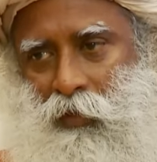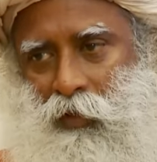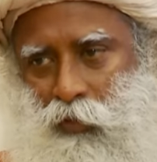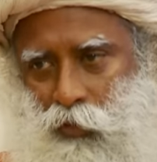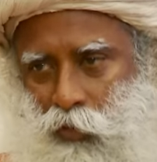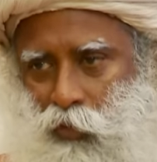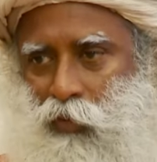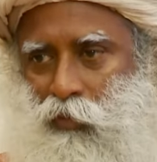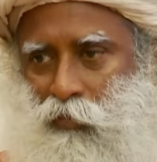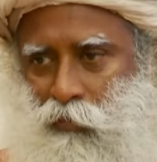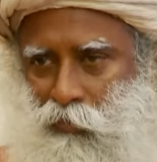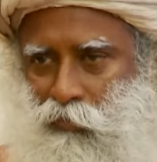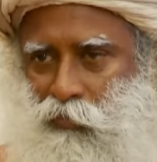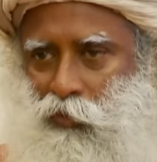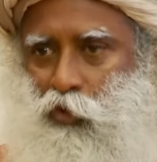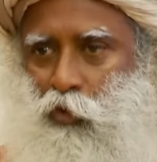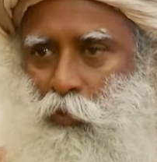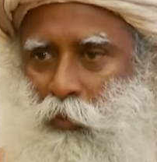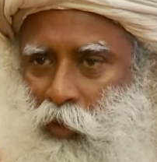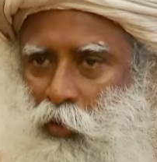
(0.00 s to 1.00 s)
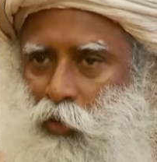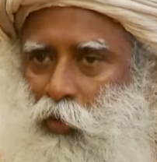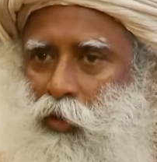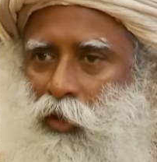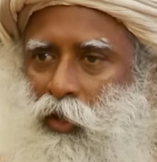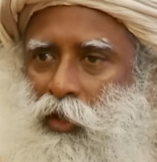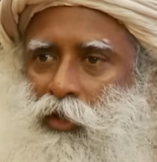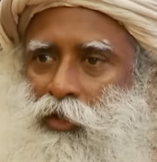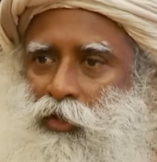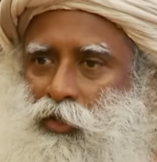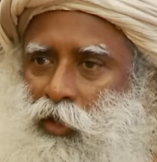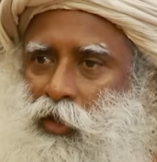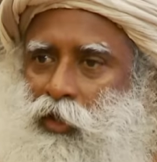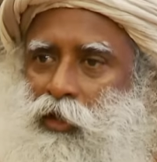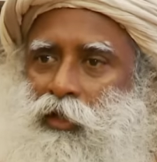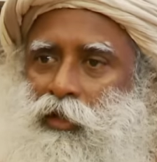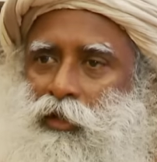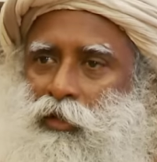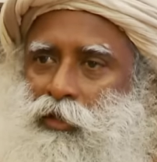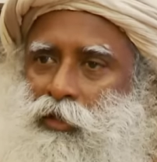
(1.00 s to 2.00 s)
You'll… you'll be going in
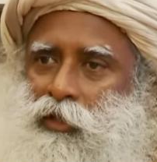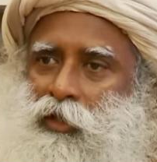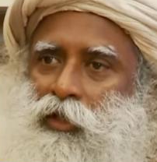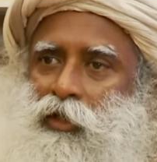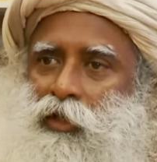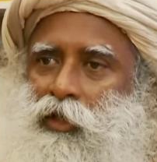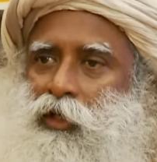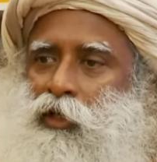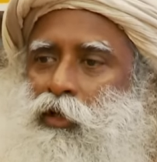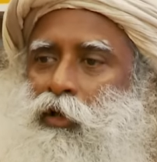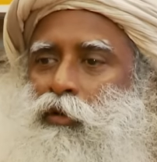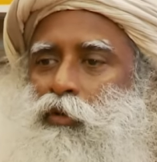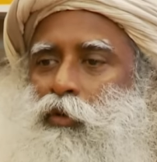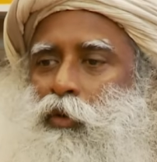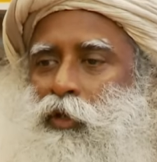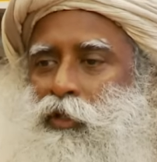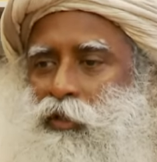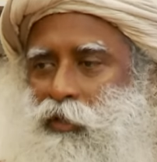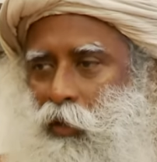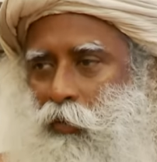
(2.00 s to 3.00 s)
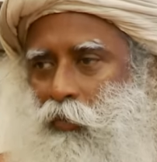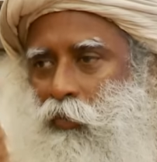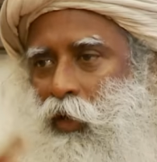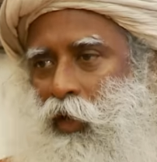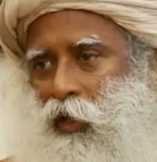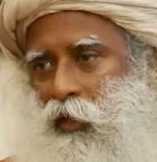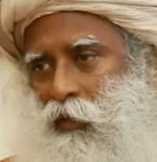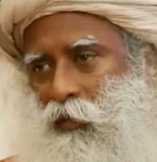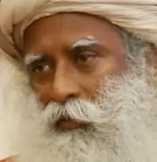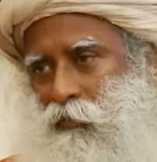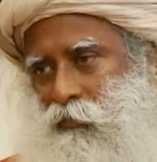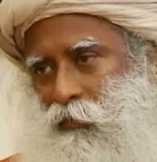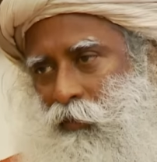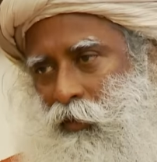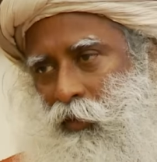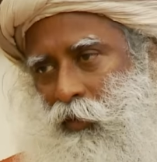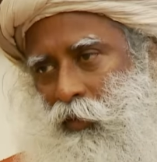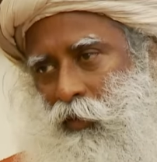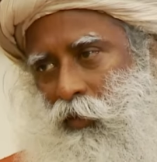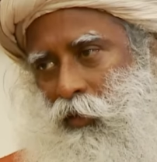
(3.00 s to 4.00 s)
circles thinking you're going somewhere.
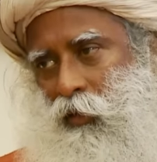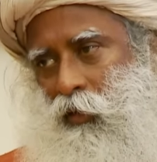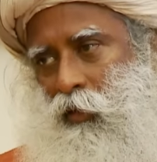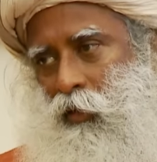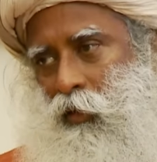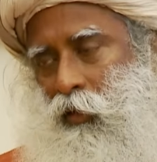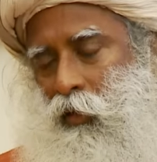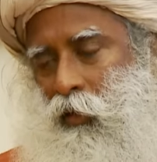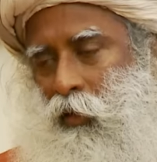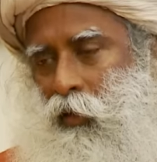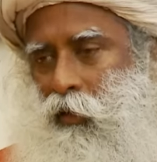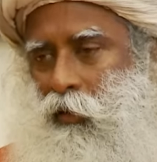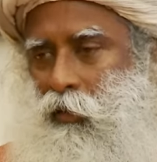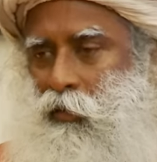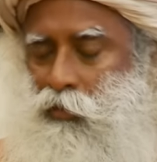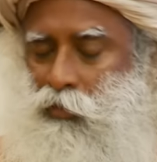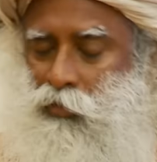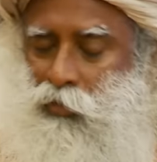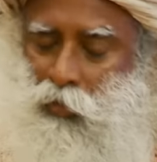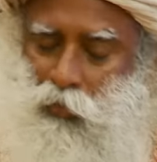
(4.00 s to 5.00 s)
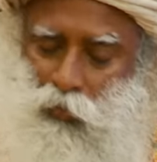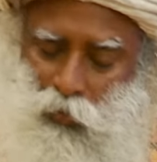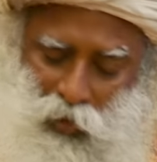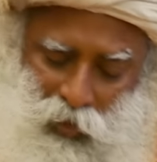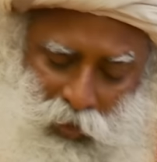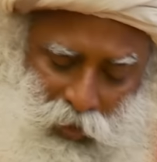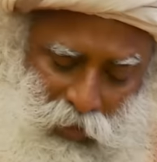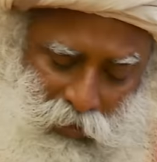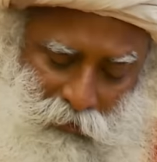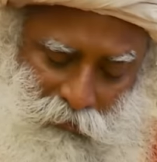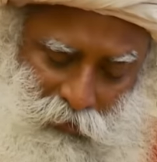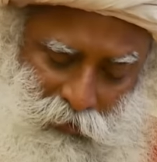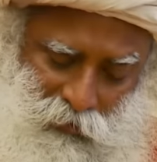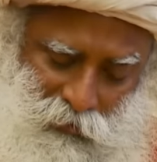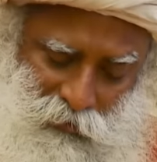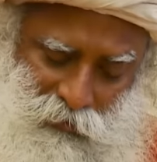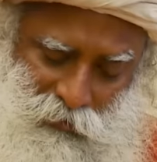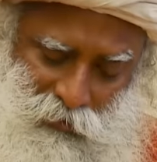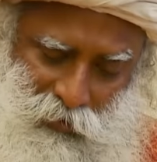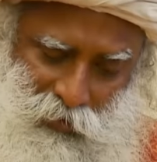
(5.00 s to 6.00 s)
So one
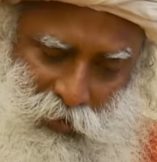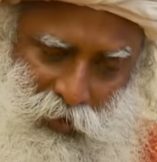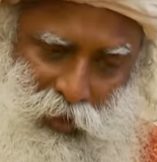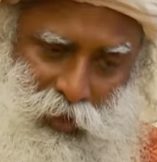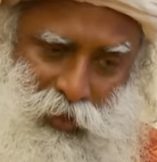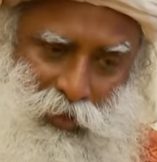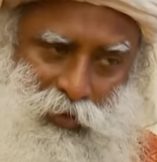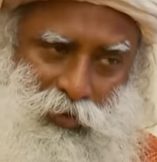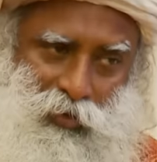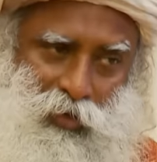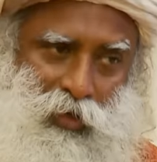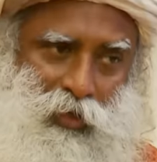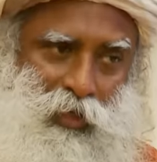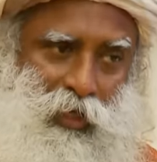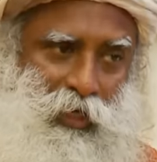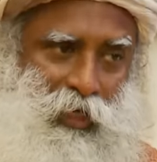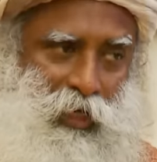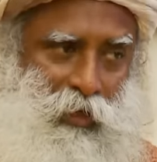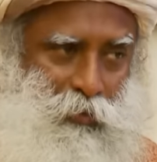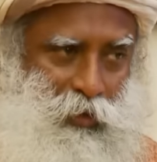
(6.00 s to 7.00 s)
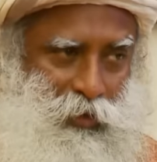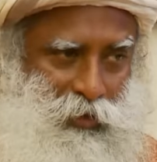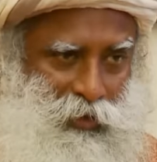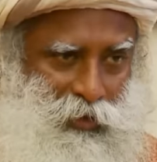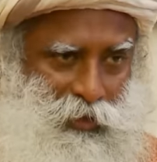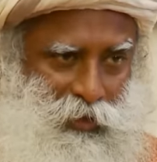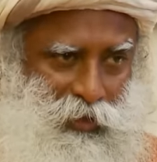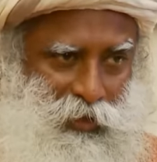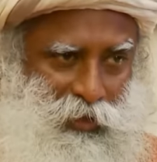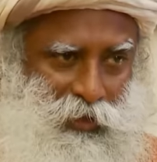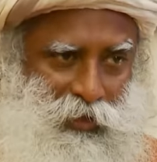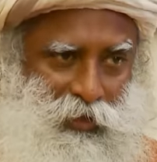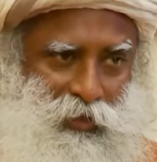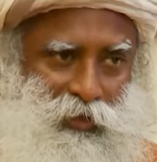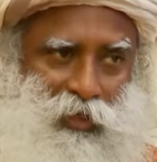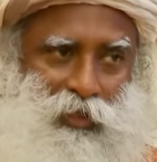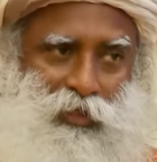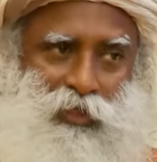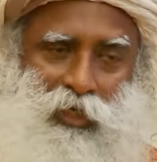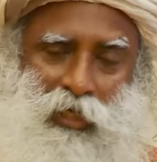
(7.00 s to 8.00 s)
level is on the chemistry,
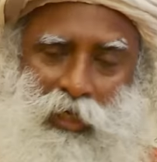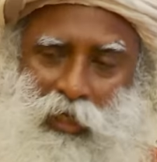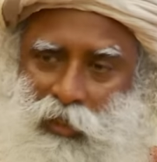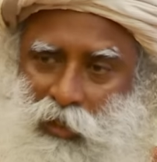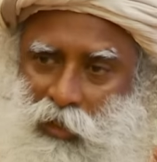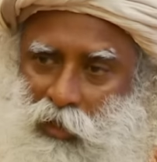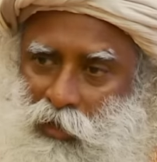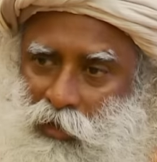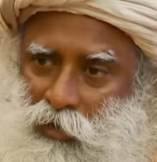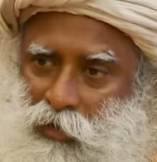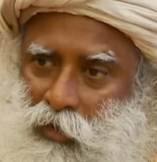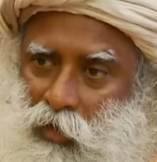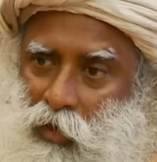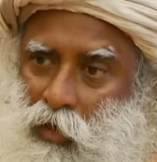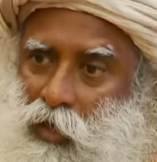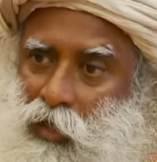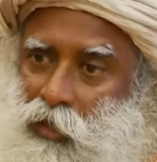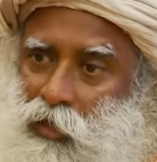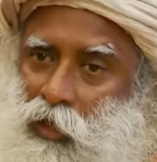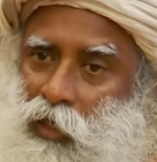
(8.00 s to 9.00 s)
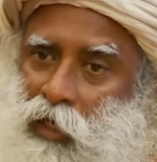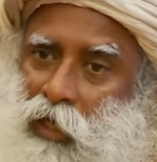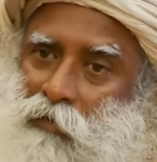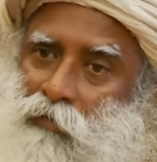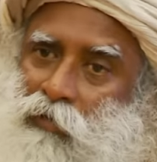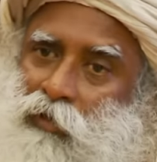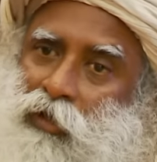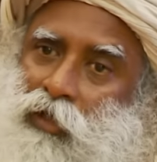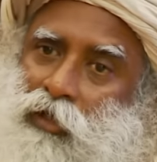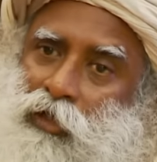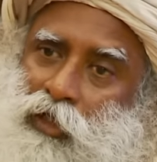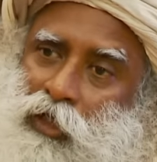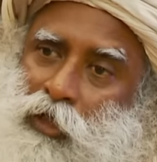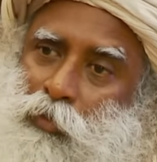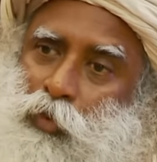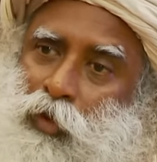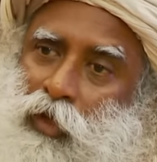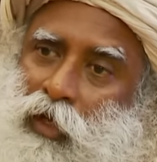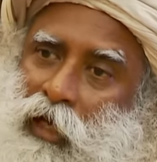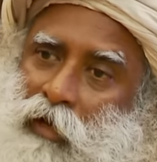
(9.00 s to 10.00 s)
the genetics, another level, the
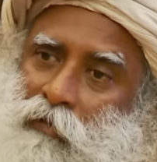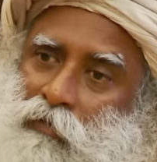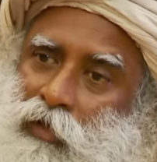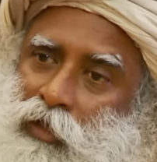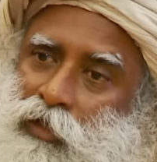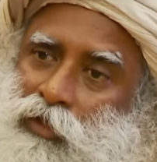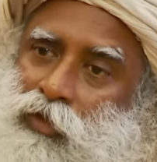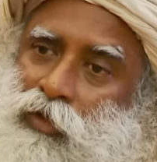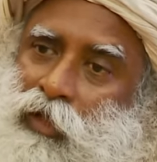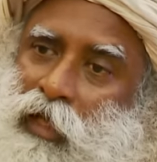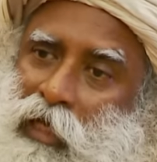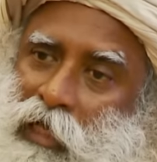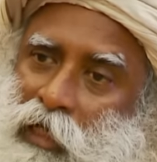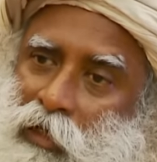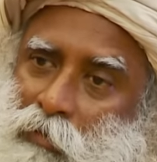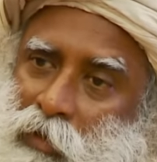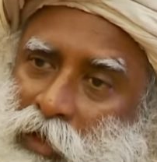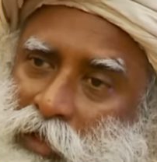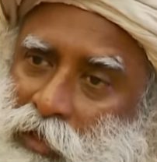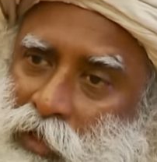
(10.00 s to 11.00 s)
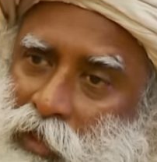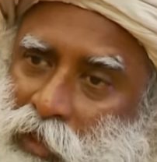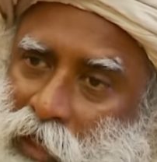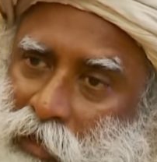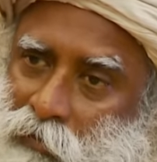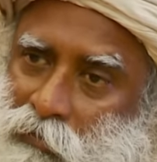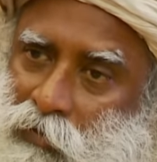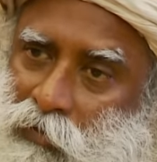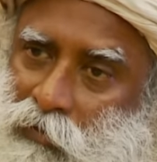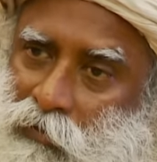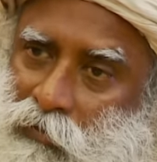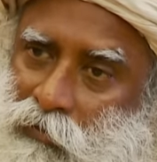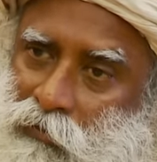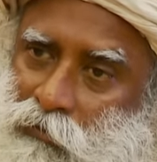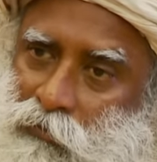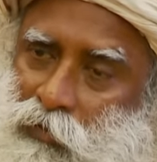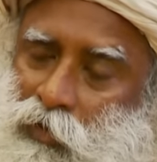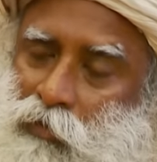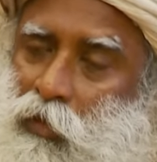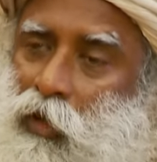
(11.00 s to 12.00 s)
deeper level is on the elemental level
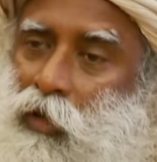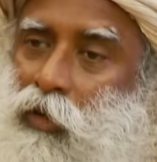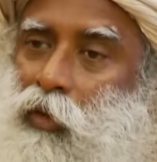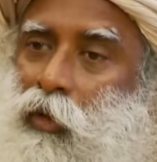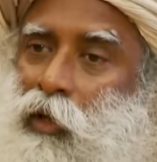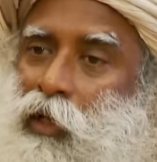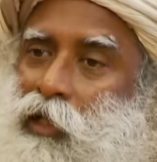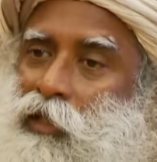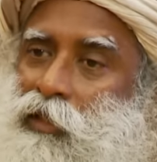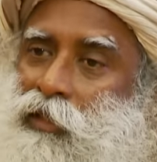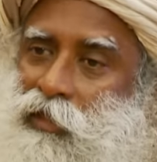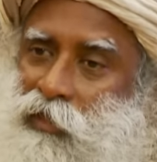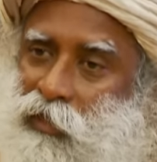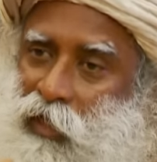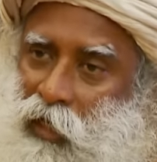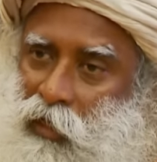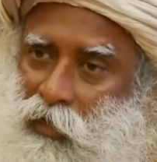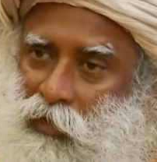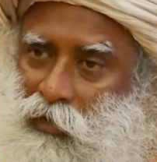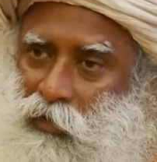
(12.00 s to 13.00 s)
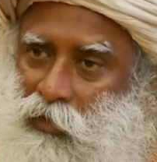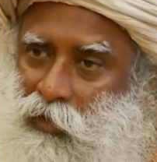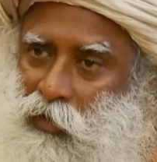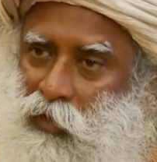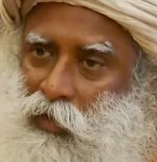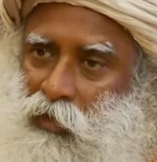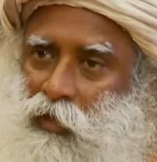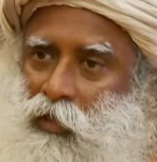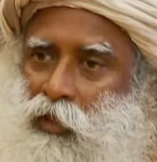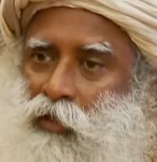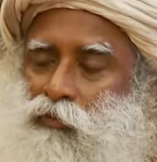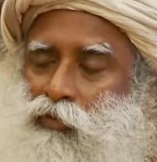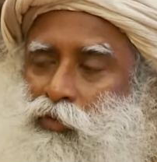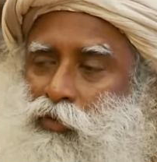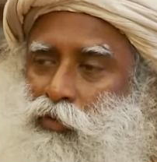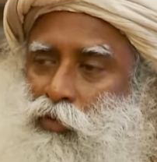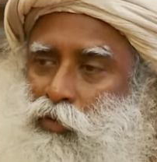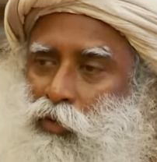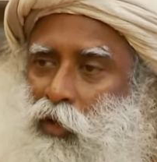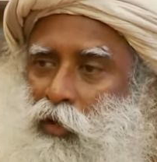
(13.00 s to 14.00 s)
we want to cleanse that. If you
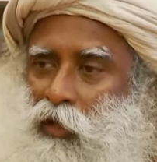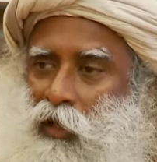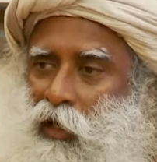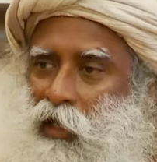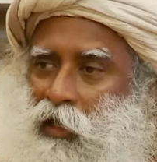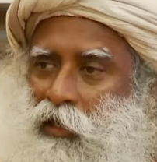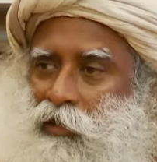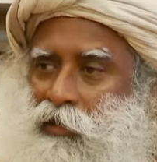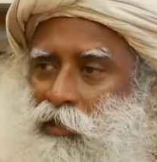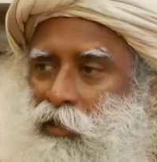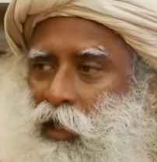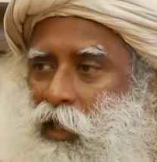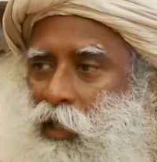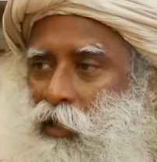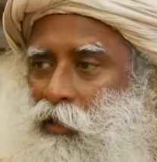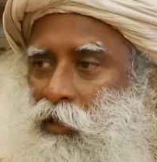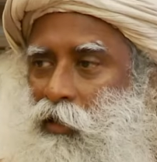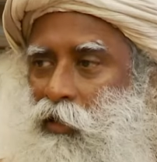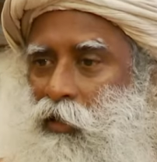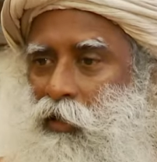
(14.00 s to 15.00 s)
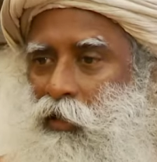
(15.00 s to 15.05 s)
do not cleanse that,